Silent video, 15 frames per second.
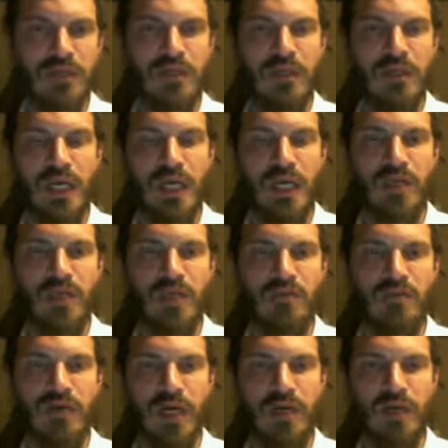80,
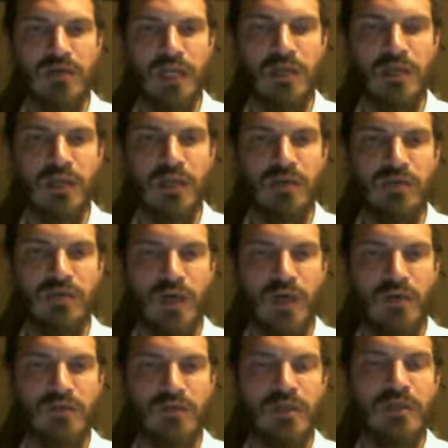85, 90, 95,
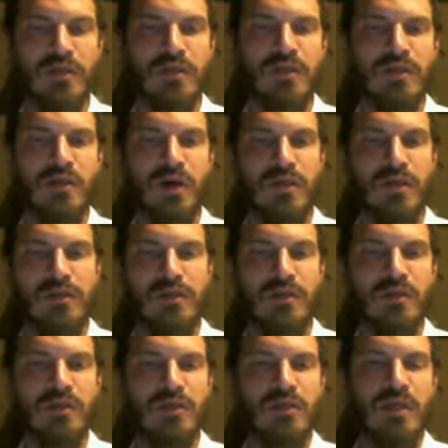100,
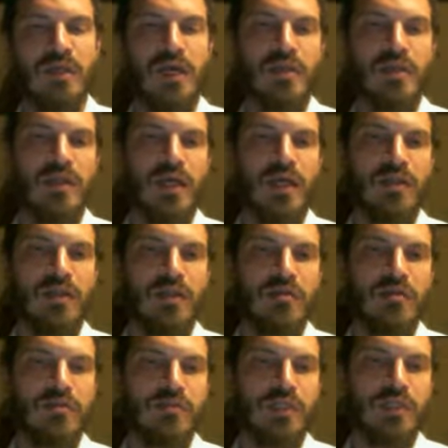and then there's
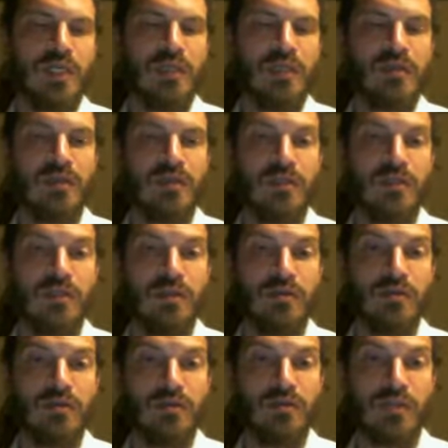percentages that are
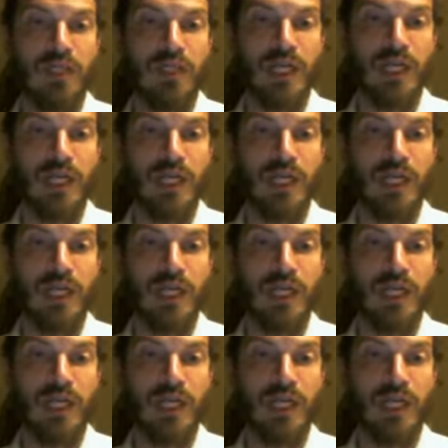associated